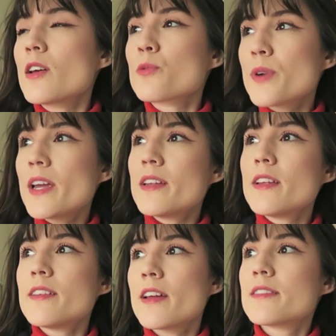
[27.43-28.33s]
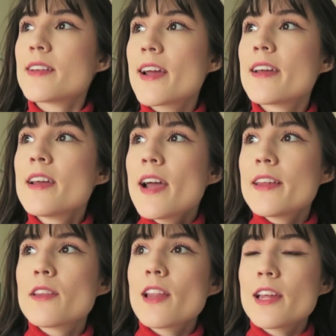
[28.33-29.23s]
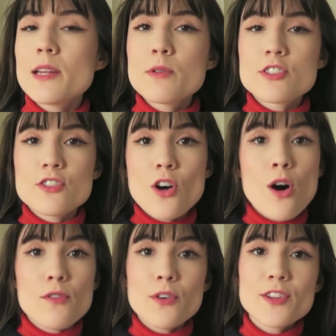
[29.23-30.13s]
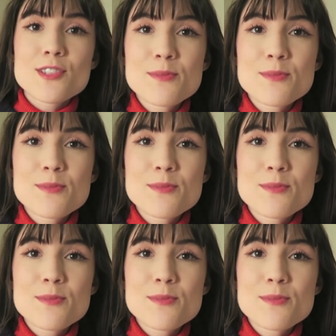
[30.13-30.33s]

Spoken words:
like rainy day today, and the lighting was just awful this